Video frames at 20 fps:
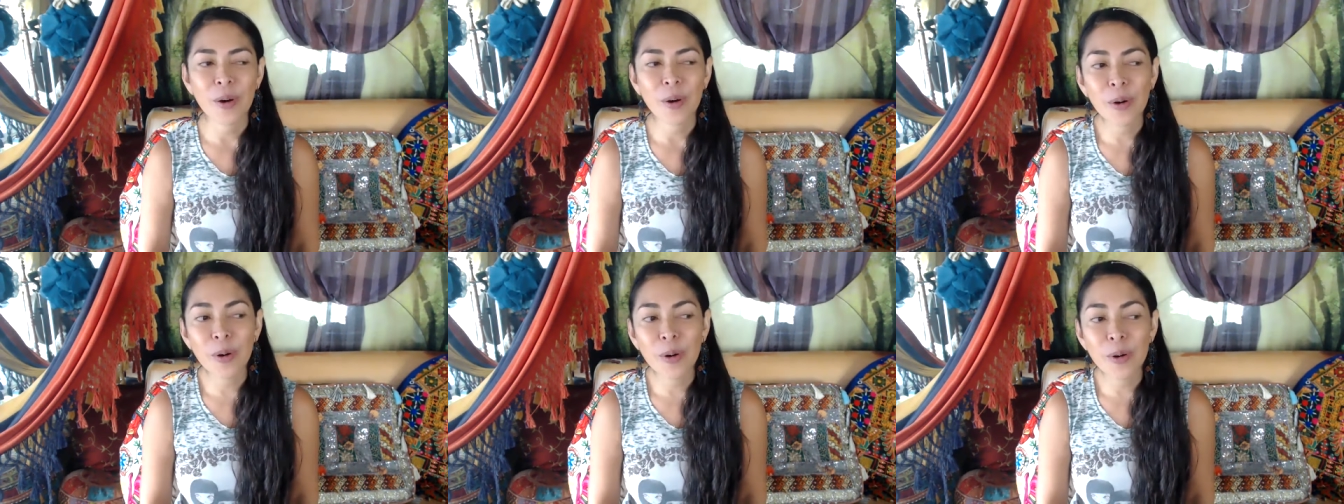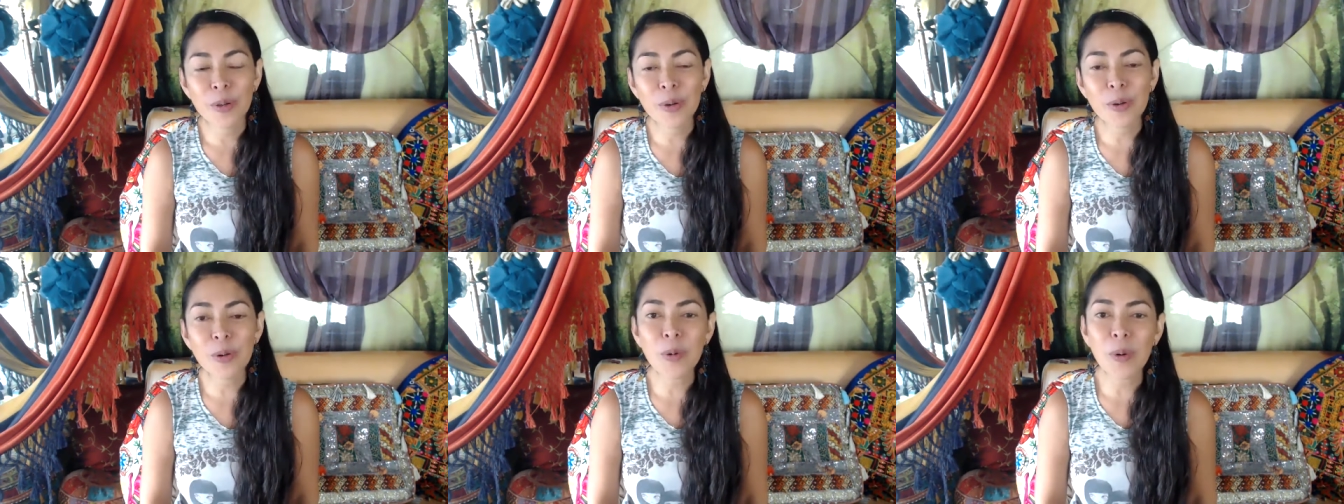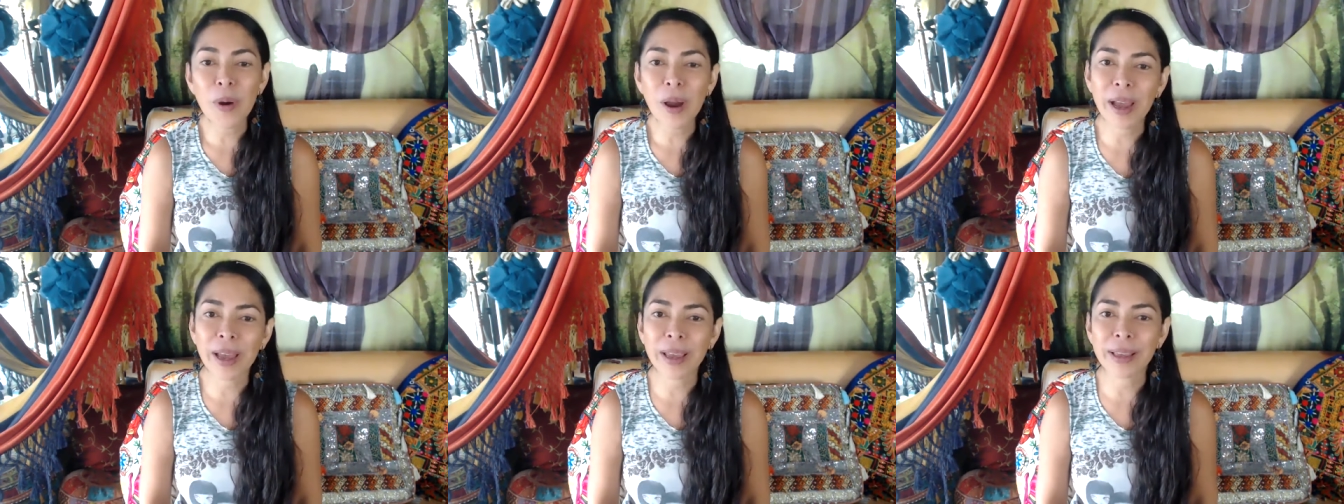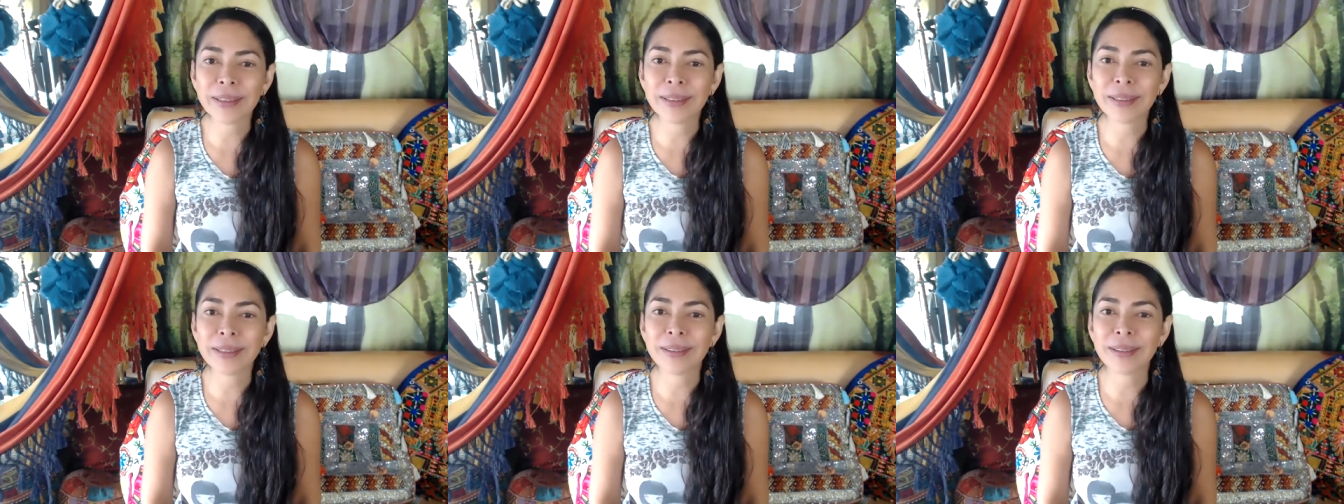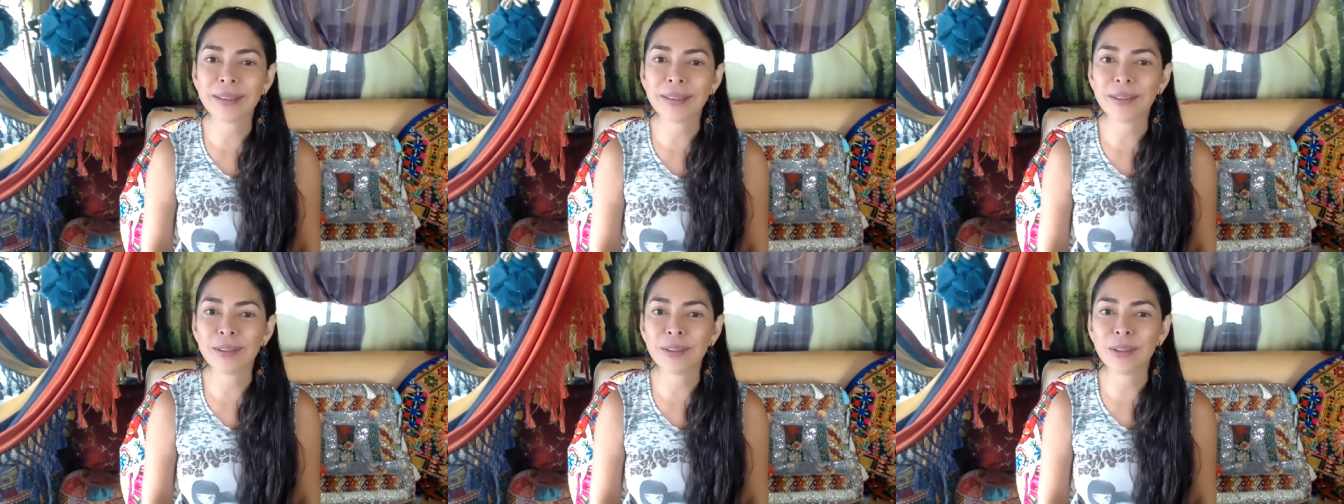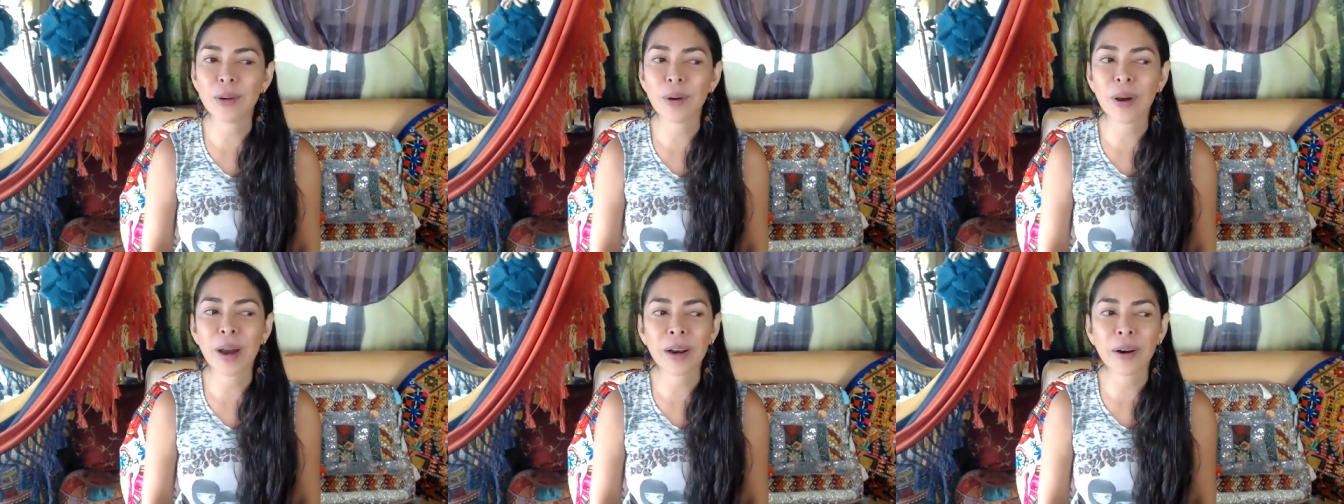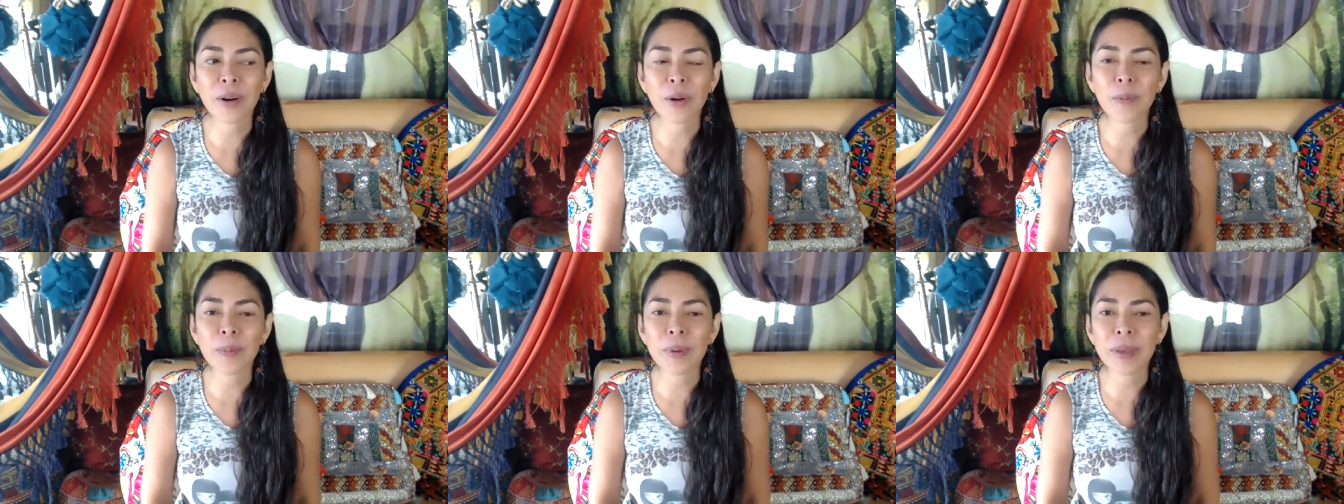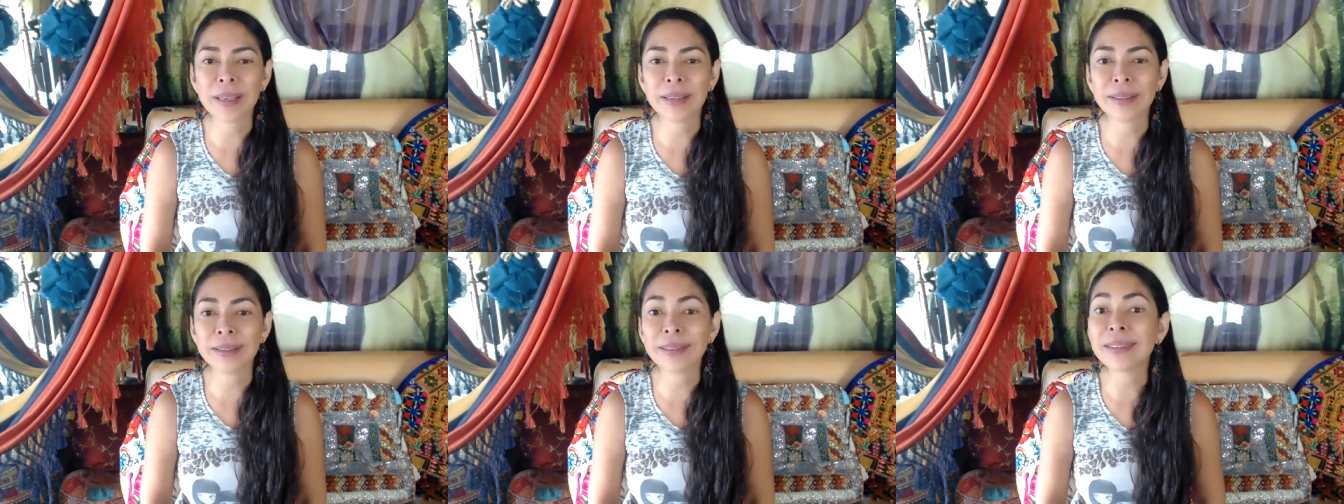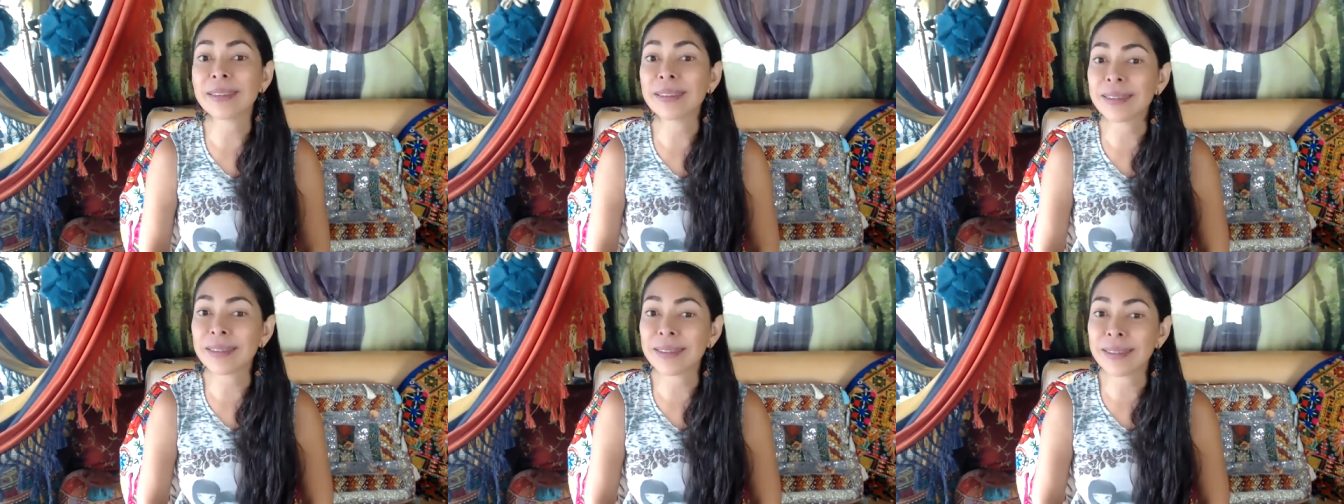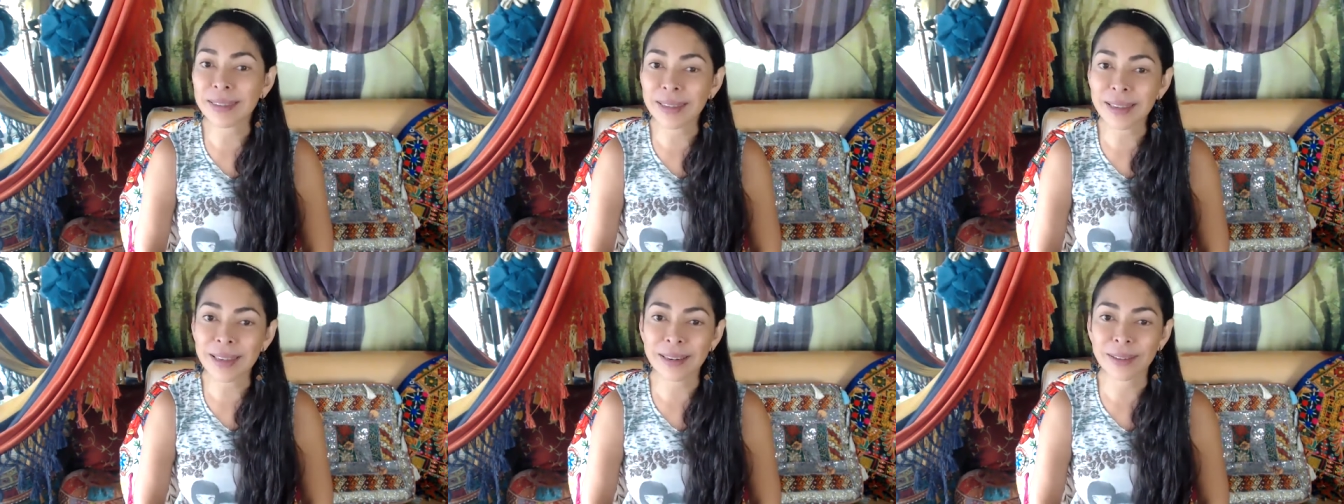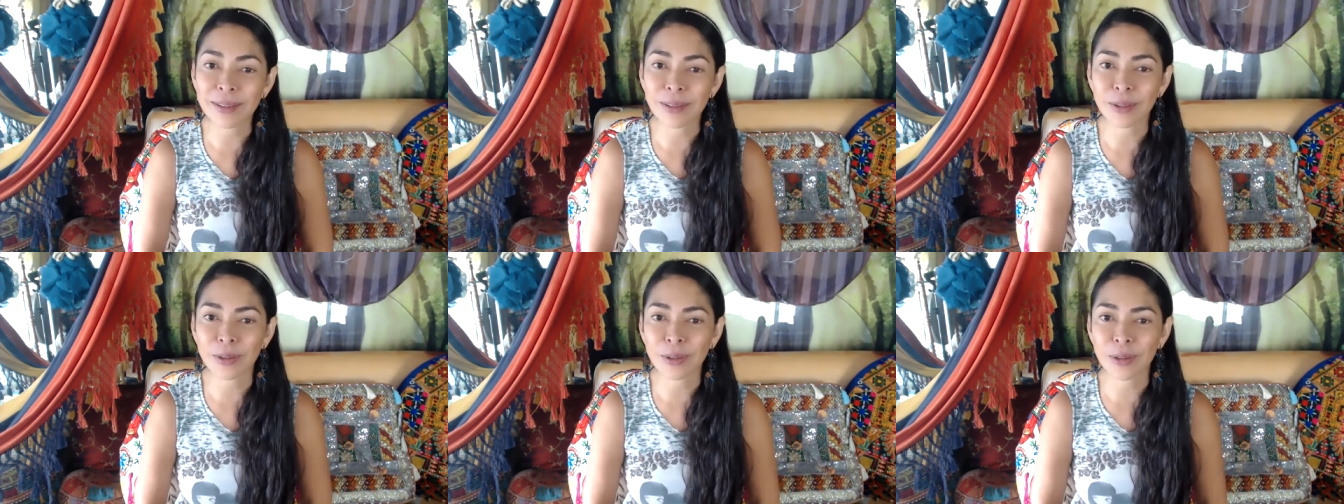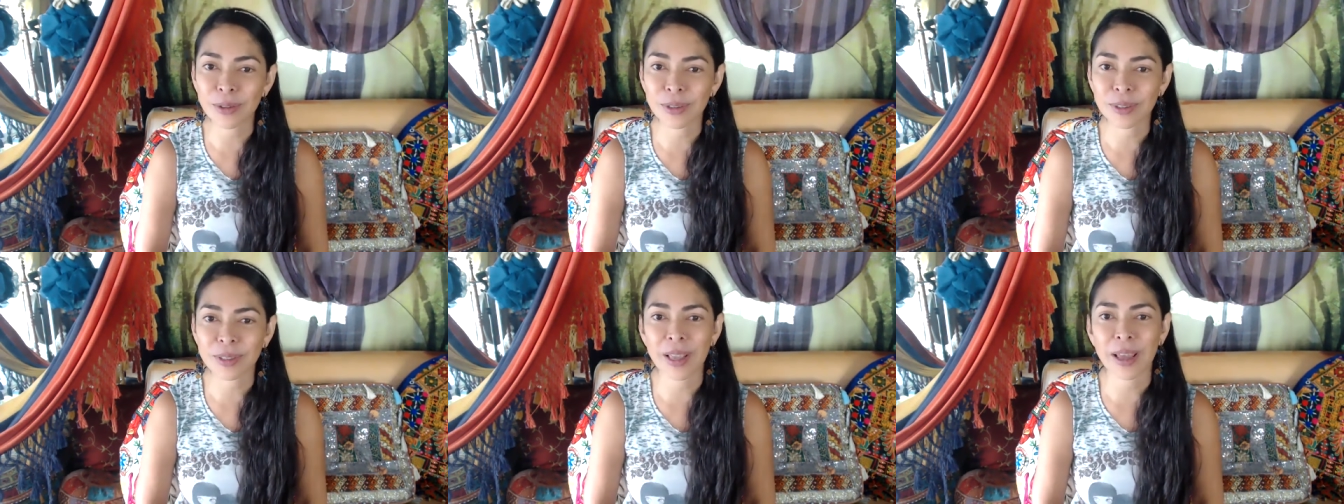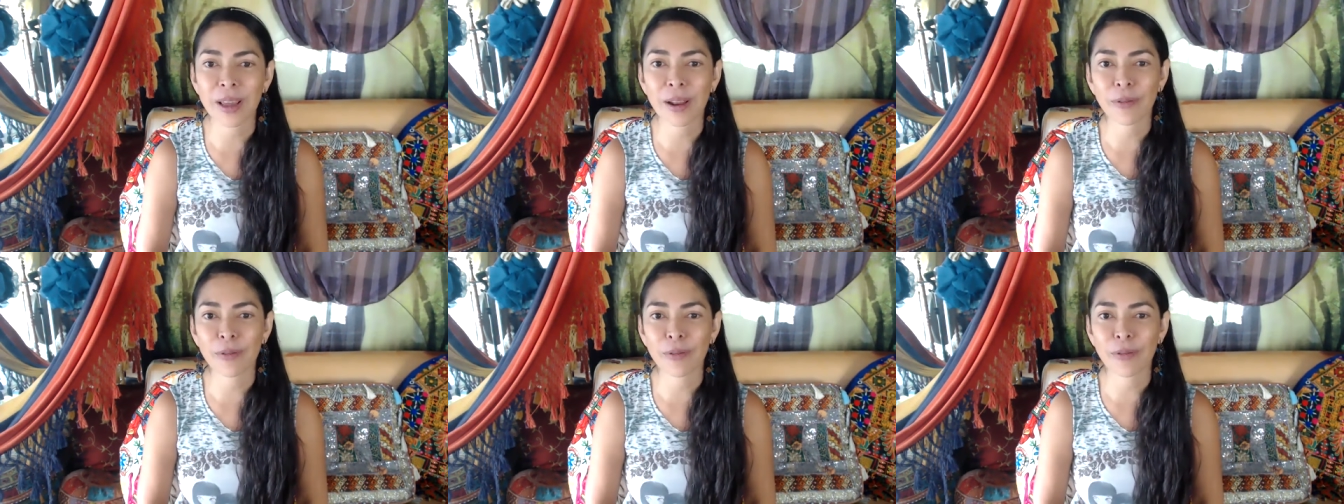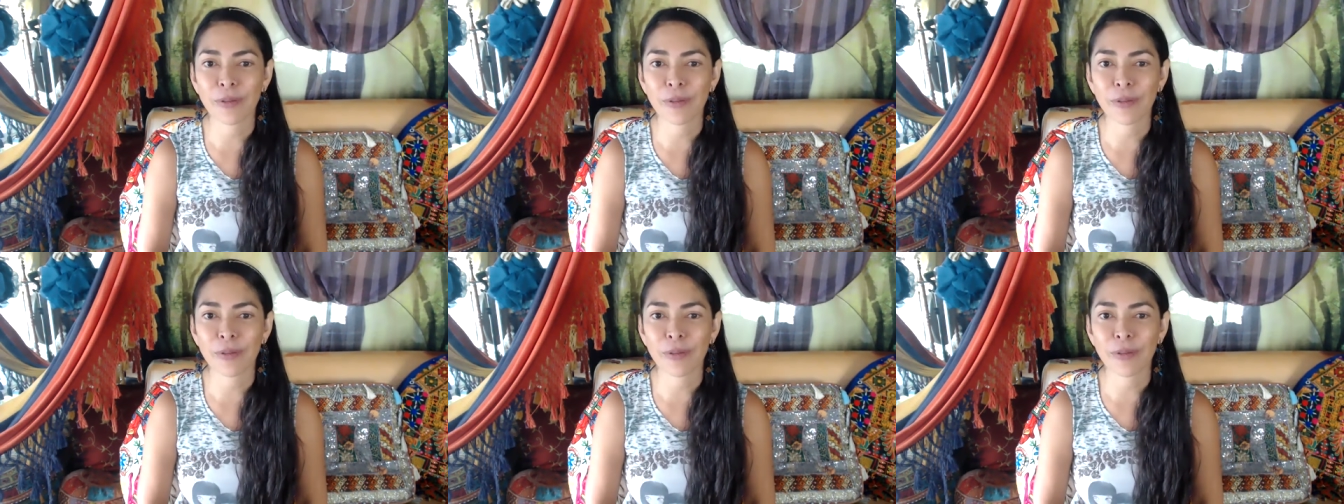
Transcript: Otherwise, you are not being sincere to yourself.